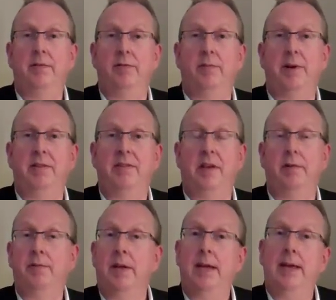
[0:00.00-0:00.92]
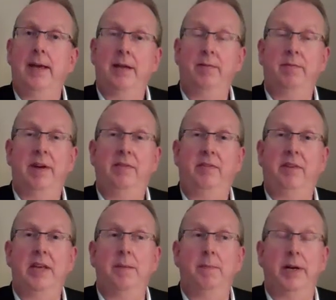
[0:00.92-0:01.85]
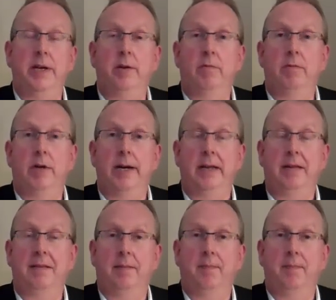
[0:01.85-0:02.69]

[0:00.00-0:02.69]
for myself, investing in my own right.